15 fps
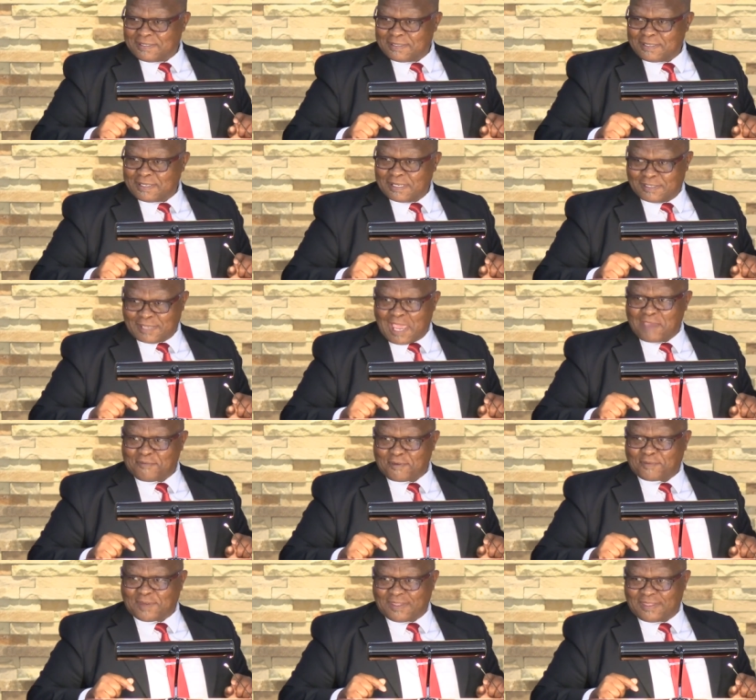Isaiah
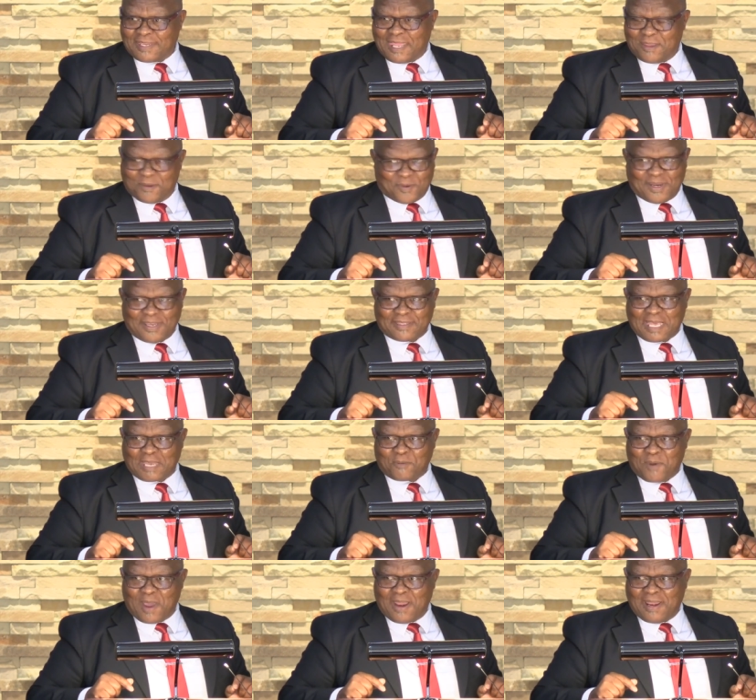53, you read that
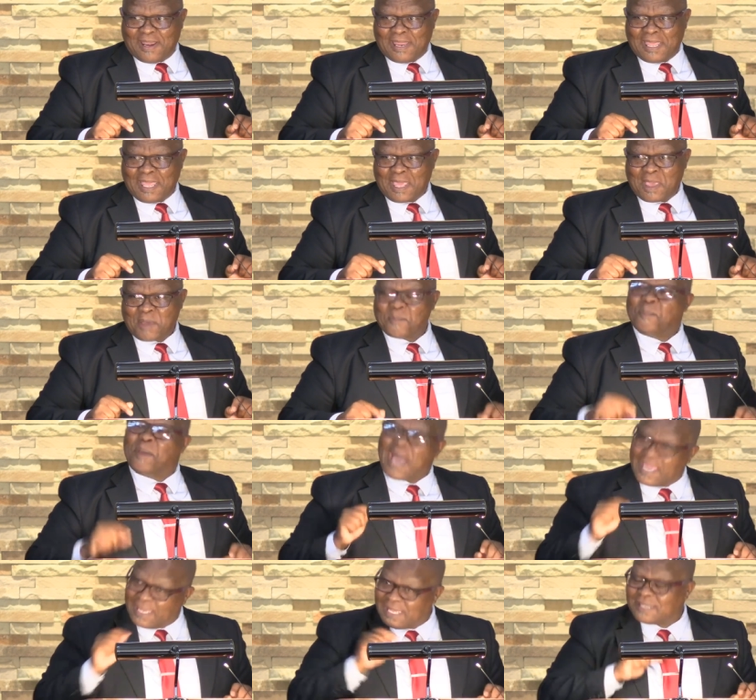one.
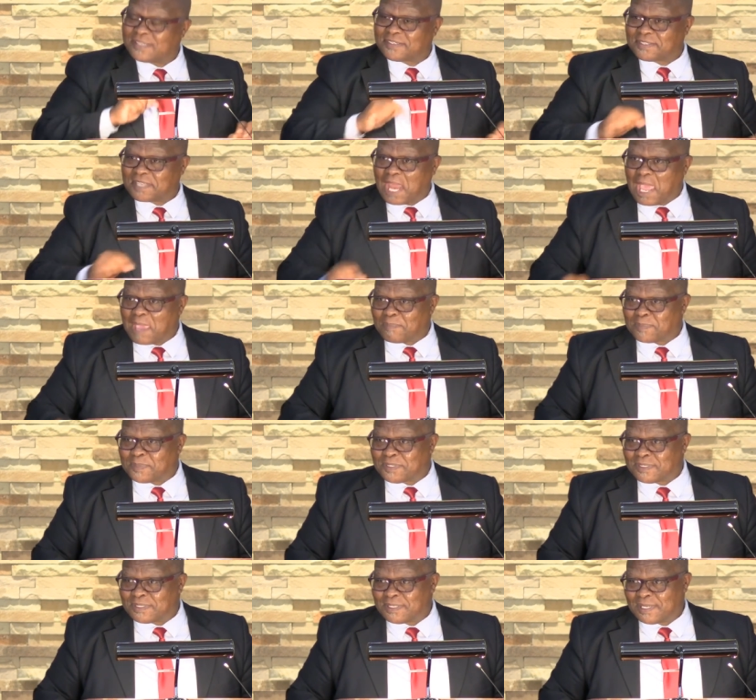By His
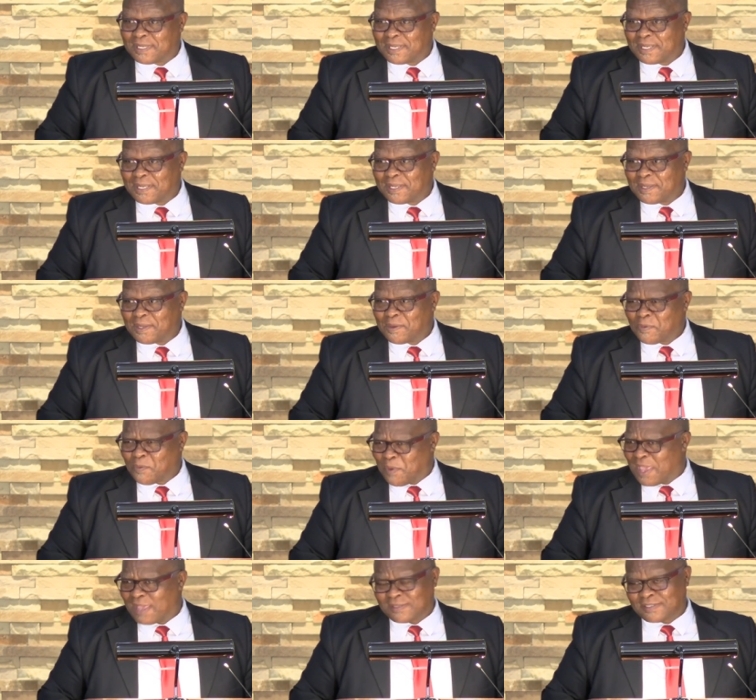stripes, we
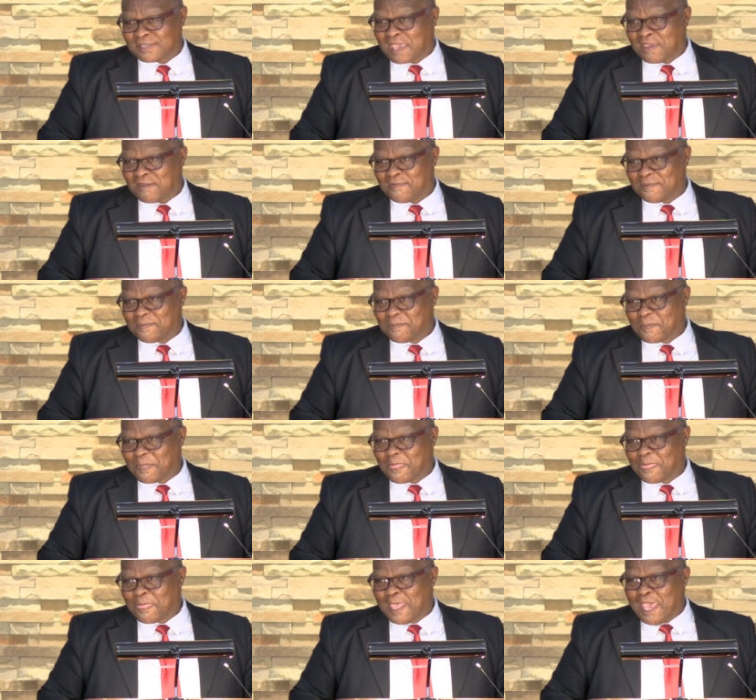are saved.
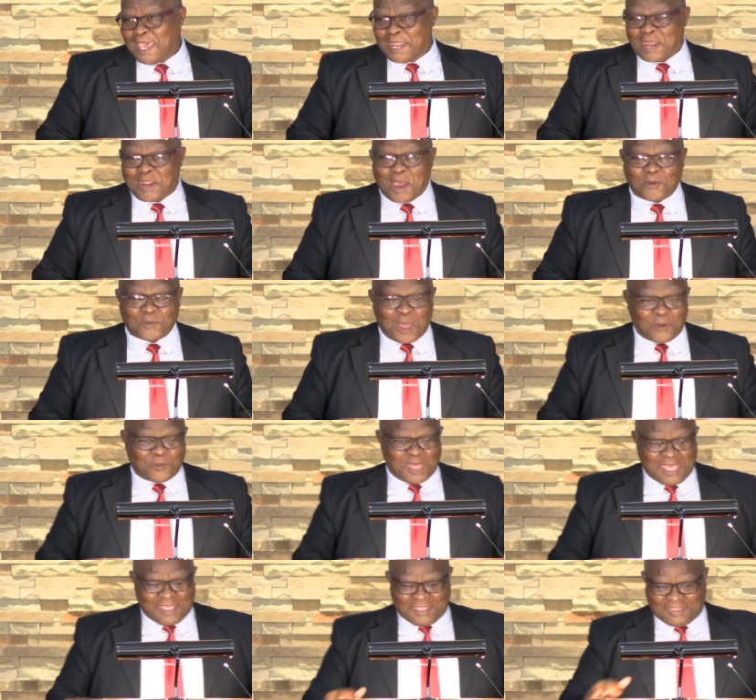Now, now, now,
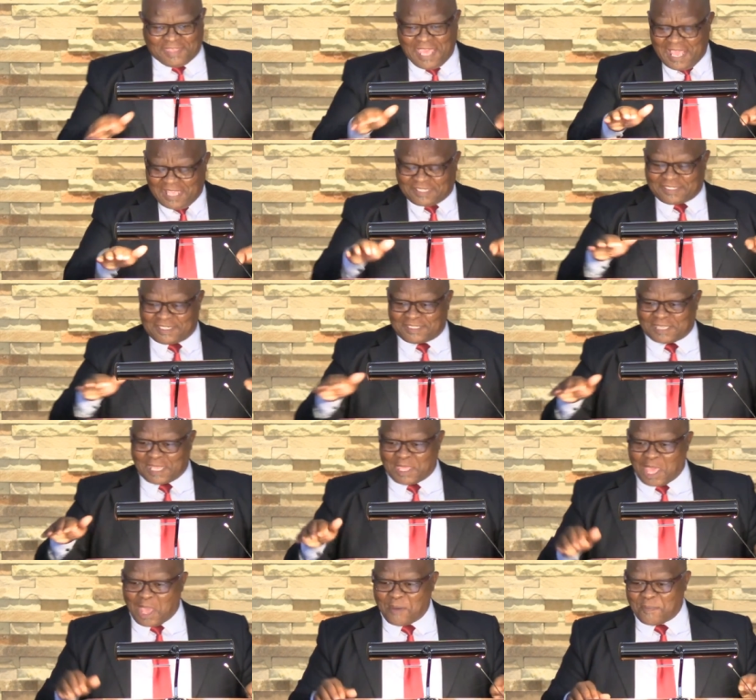there sat the
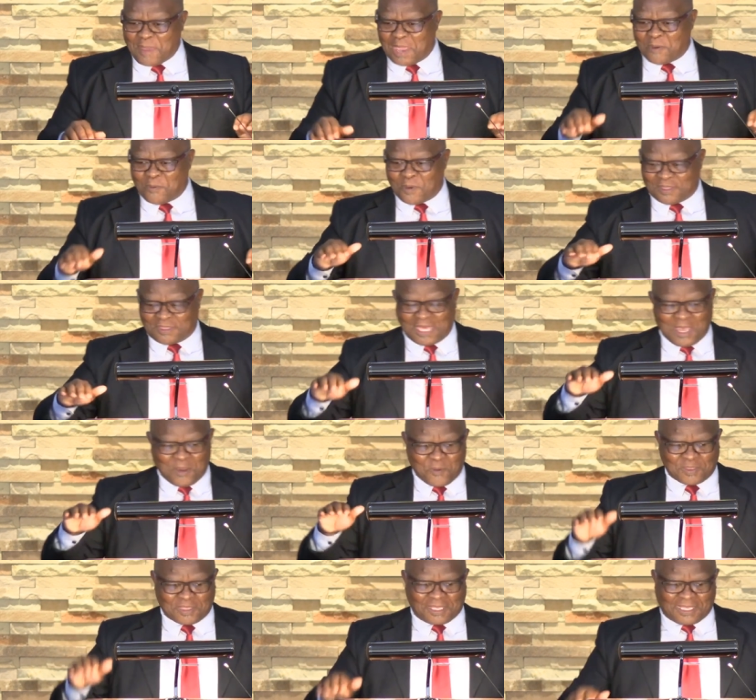young man with,
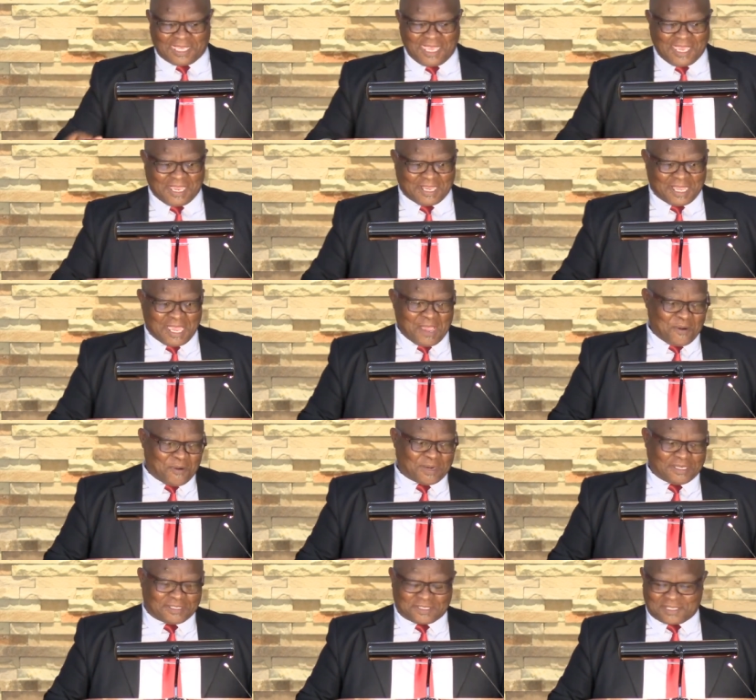with the king on
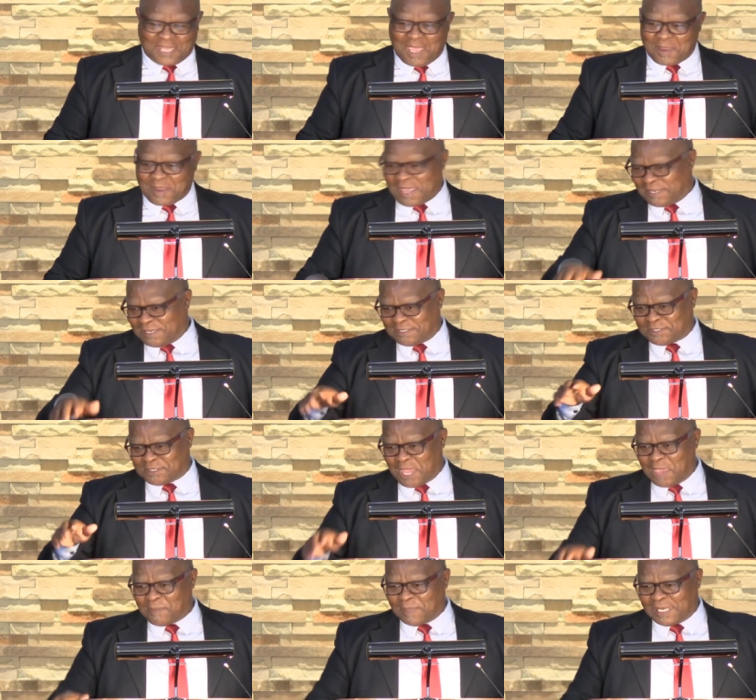his ta- at his
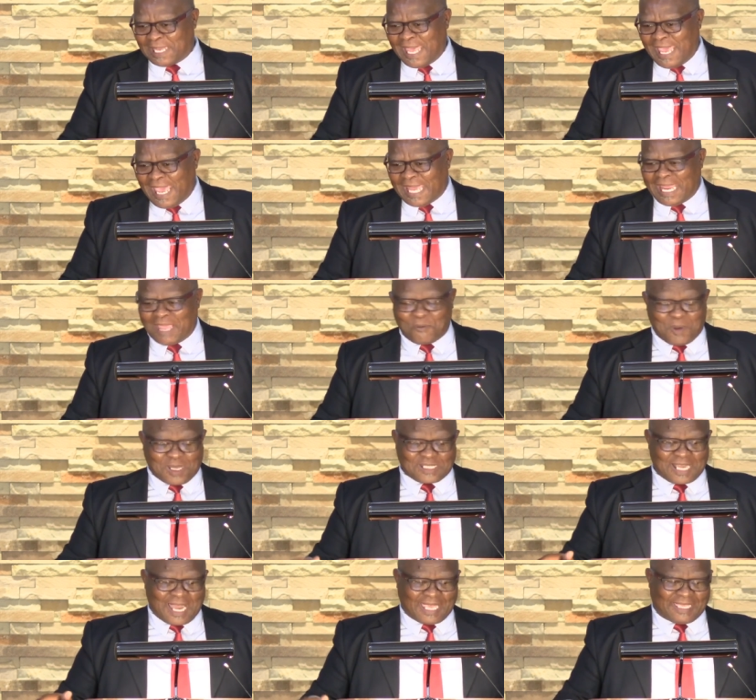table, and he was
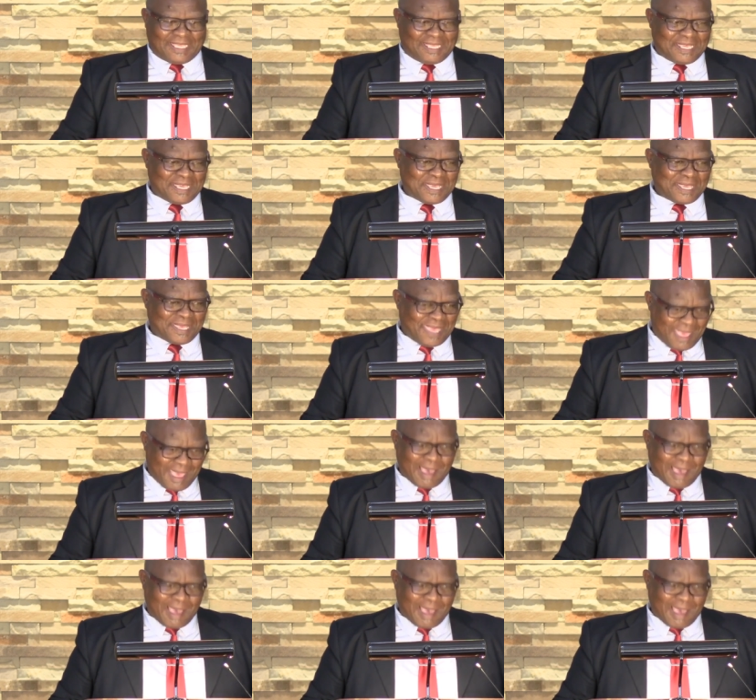like, yeah.